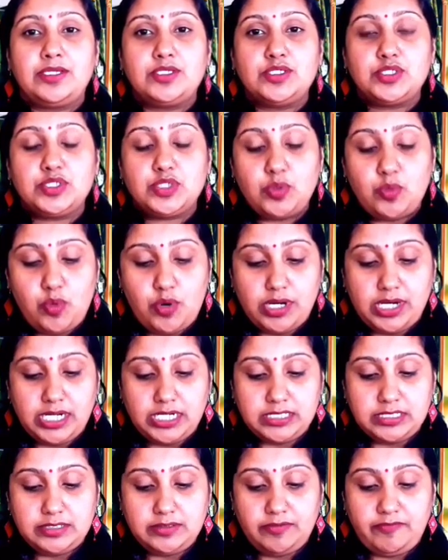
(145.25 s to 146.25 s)
So what
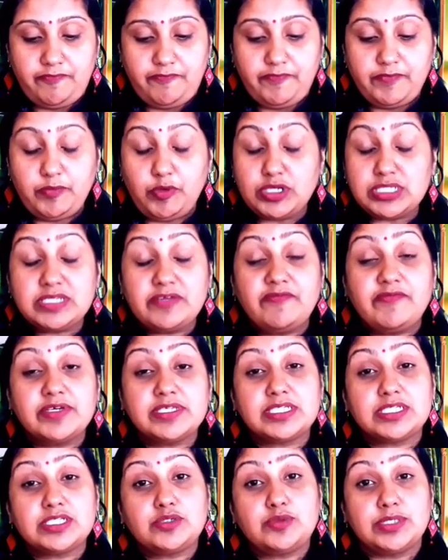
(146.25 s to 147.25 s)
is the
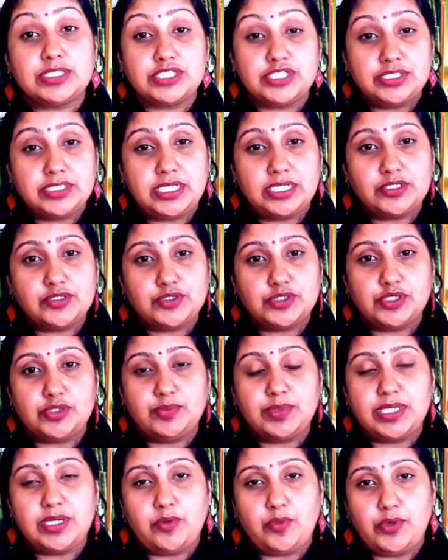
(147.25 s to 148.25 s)
first question that you
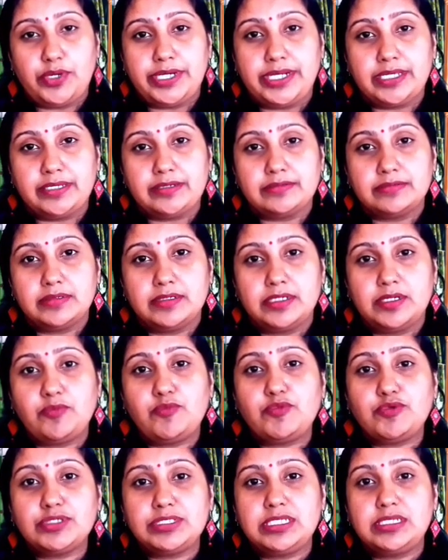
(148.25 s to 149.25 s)
should be avoiding? Now
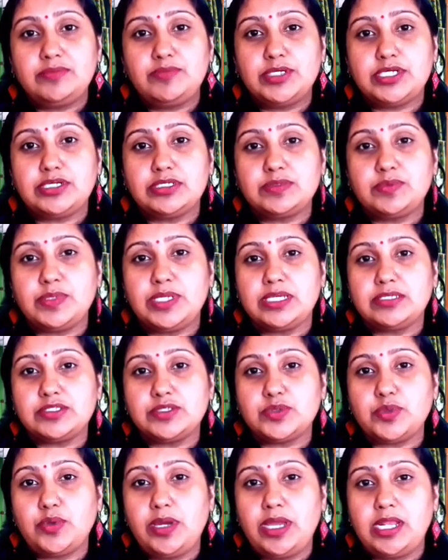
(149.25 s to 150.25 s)
mostly because we are
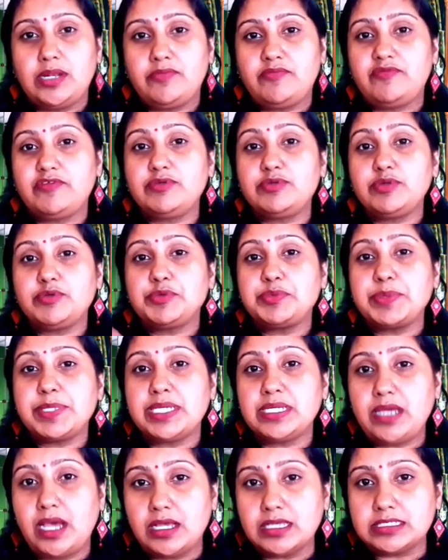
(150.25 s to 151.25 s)
so helpful, we will
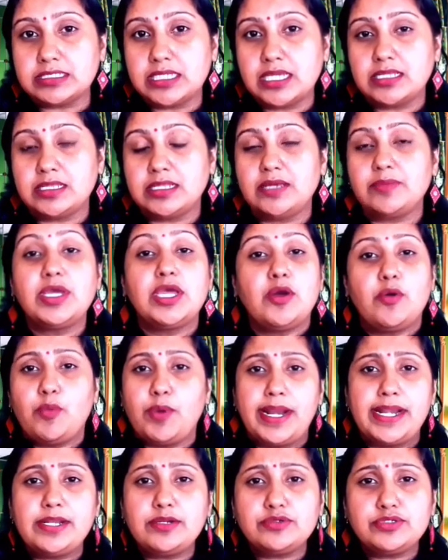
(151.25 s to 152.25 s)
be asking them,
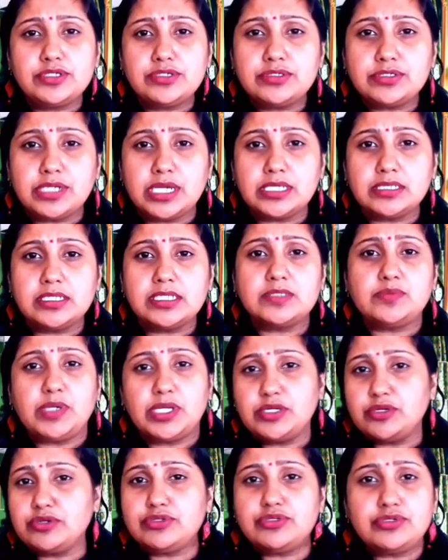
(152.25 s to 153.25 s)
why don't you try this,
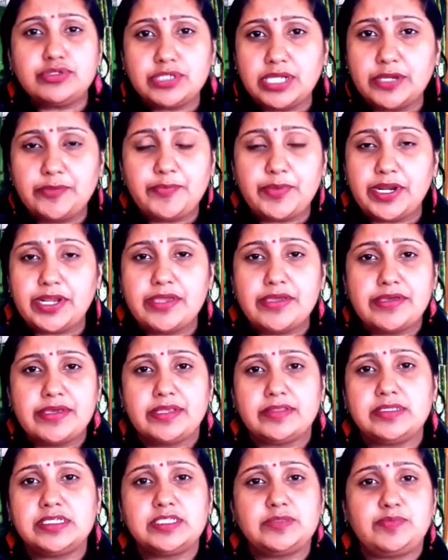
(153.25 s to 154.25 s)
why don't you try praying
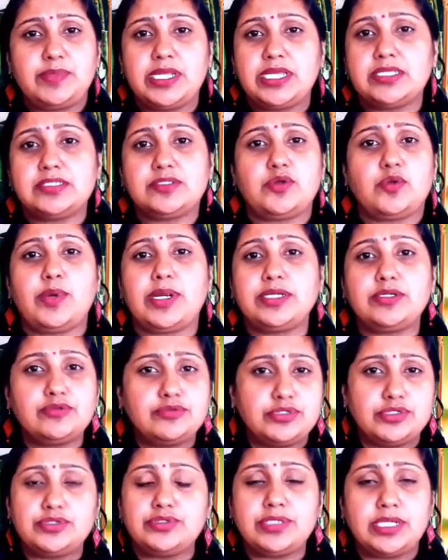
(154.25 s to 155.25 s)
at this place, or why
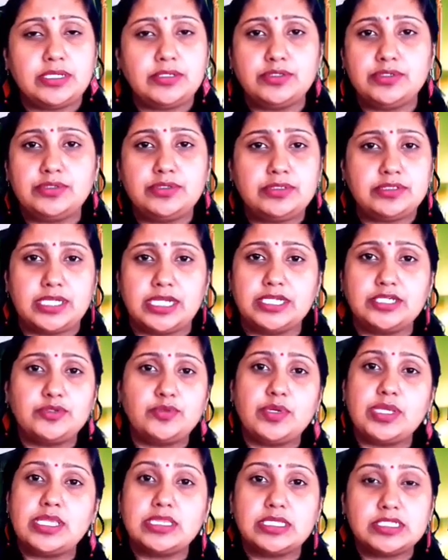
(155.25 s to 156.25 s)
don't you try
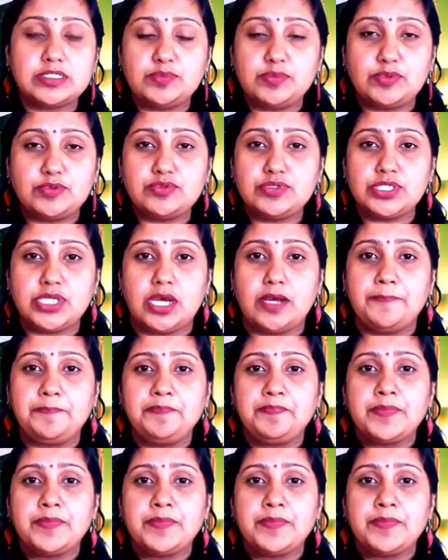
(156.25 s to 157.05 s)
doing this puja,